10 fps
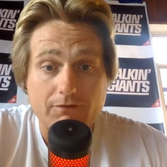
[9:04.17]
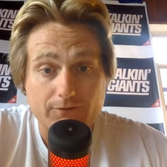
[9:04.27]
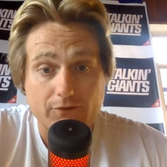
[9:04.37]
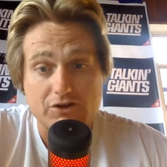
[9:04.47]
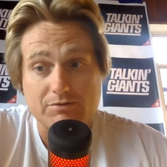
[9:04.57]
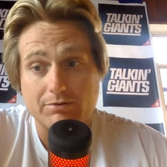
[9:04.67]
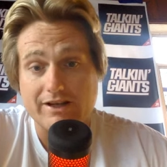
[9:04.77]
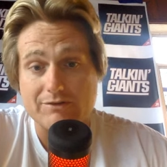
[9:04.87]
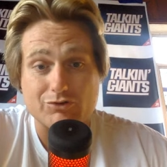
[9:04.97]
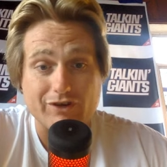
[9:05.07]
first
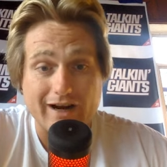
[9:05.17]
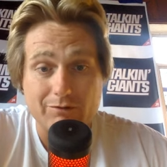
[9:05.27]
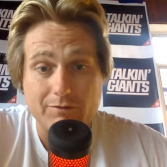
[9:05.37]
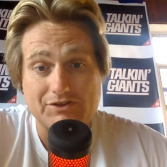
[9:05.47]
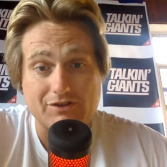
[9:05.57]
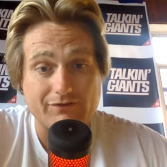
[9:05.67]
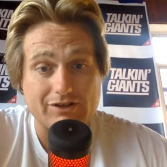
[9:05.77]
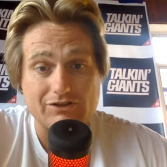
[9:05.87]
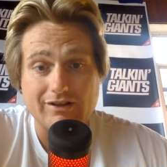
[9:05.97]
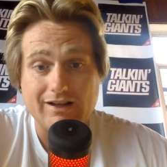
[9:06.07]
place. We're trying to win this
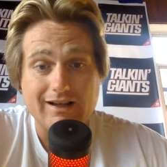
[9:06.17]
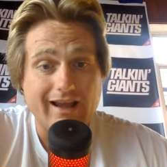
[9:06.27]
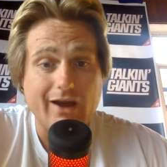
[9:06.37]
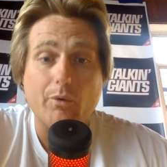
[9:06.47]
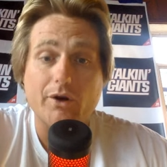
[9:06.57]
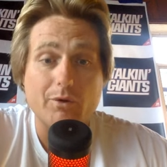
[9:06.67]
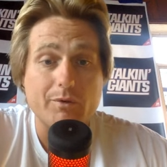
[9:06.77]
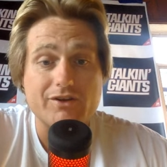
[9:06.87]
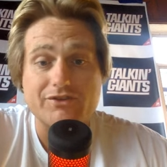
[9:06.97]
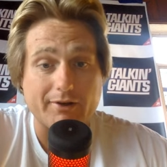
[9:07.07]
division. Hell, we're going to win
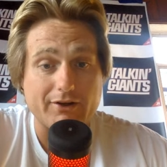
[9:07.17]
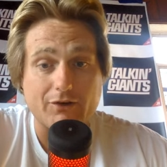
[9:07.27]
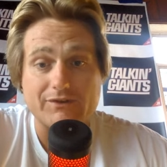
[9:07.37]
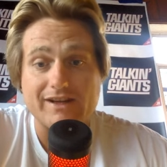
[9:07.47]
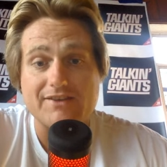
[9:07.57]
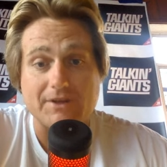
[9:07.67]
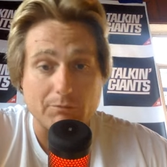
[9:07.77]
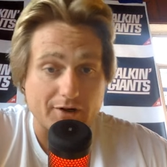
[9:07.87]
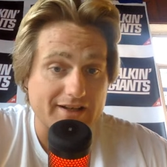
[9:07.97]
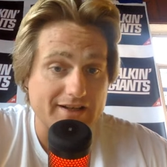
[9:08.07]
some playoff games, and we're
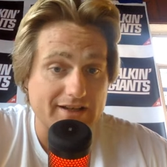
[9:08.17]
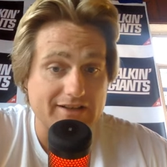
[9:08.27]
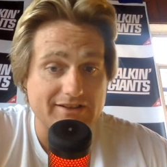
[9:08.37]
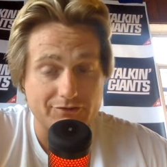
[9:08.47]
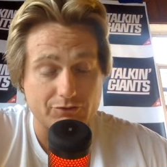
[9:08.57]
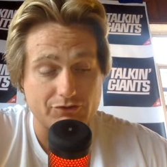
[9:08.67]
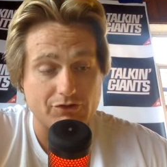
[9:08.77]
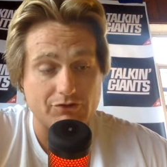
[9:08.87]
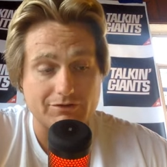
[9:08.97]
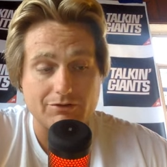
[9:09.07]
going to need Daniel
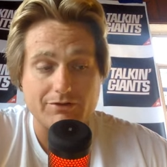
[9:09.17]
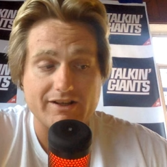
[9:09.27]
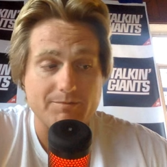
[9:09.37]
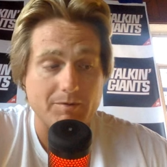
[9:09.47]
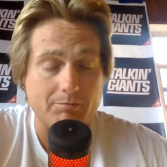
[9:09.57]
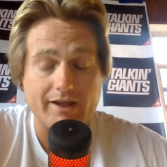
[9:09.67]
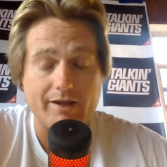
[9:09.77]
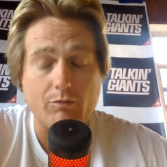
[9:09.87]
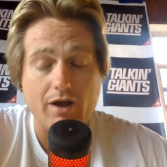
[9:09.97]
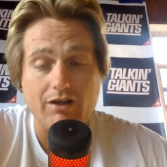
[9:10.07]
Jones to do that. He's been playing
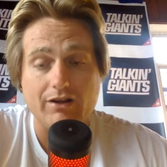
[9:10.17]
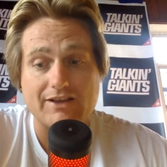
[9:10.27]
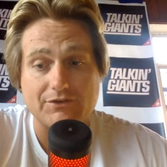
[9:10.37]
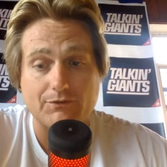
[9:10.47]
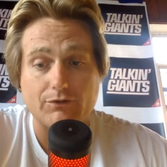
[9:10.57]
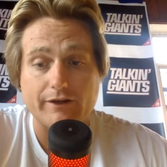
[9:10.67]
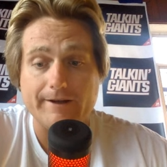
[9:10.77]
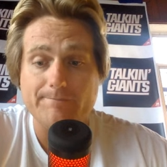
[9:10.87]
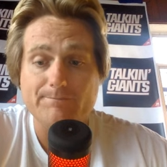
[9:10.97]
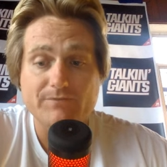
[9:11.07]
well as of late.
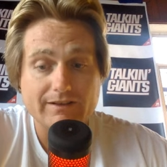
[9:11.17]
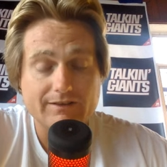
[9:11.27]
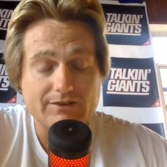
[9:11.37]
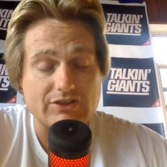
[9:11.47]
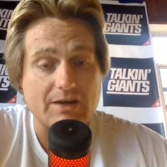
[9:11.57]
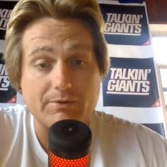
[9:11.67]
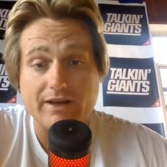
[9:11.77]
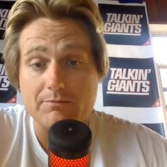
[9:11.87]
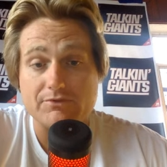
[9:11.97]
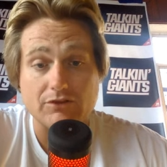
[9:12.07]
The Tampa game
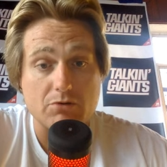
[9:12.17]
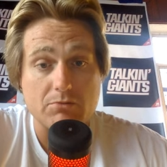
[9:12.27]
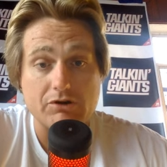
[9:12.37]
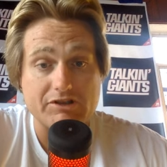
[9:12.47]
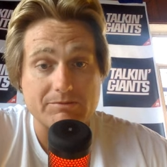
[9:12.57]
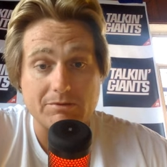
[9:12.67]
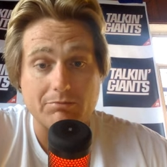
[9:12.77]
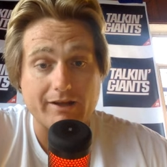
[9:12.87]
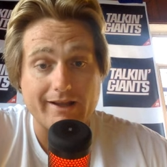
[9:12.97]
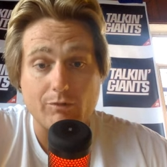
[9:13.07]
was a Lomo. He's been
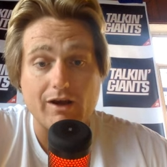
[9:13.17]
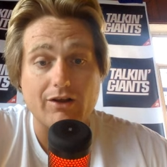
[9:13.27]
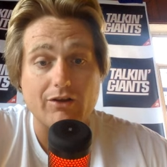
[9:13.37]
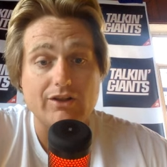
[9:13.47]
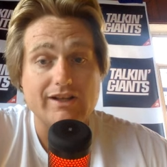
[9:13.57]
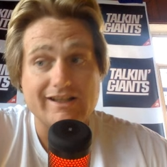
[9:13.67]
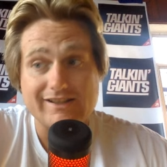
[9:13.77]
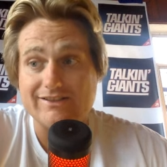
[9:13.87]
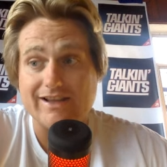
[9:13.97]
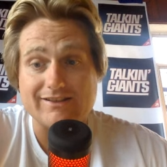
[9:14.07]
playing well
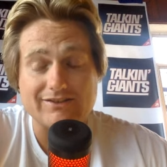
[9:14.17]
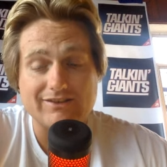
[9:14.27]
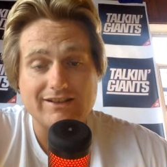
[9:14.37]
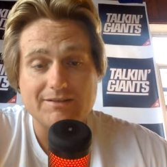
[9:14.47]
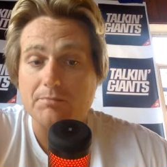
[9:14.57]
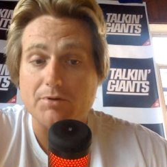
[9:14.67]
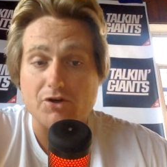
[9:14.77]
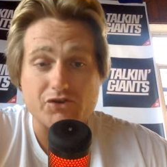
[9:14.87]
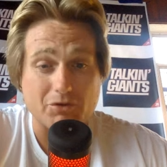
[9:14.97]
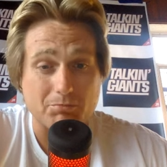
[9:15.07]
since. Been
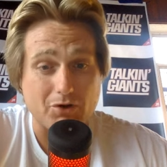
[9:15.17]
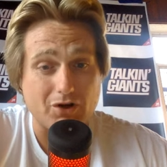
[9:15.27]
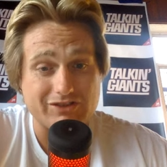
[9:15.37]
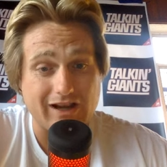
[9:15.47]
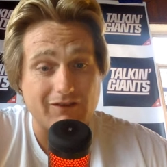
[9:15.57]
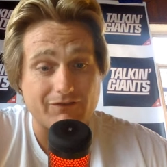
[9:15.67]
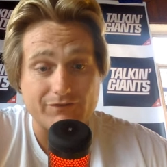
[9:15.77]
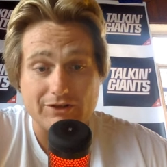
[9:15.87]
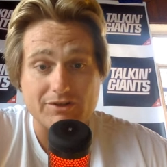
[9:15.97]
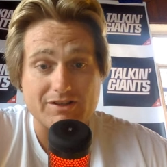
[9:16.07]
pushing the ball
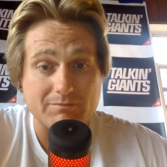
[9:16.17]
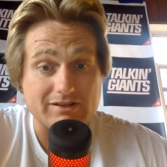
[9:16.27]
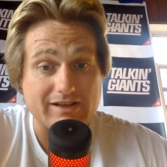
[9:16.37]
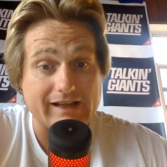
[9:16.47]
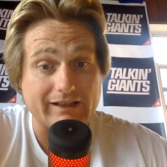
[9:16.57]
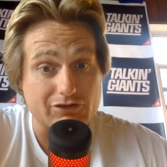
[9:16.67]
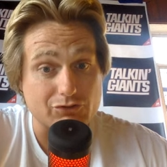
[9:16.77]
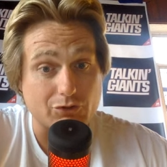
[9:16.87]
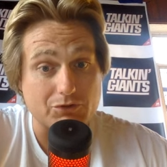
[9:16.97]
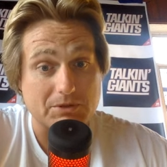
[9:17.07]
downfield. He's been taking
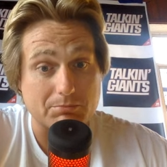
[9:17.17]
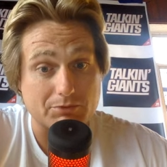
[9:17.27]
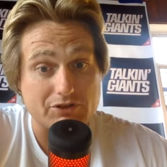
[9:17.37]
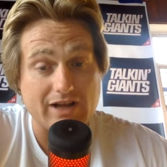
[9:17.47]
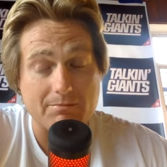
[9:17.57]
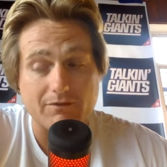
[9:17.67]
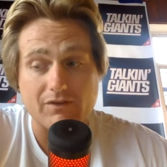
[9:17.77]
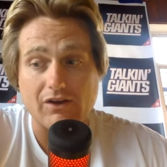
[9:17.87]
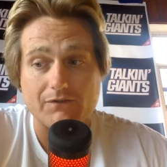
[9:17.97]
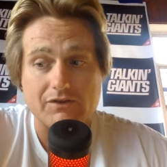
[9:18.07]
control of the pre snap of
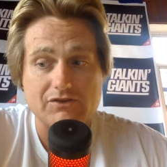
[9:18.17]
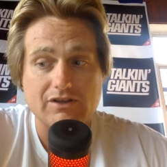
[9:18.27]
the offense.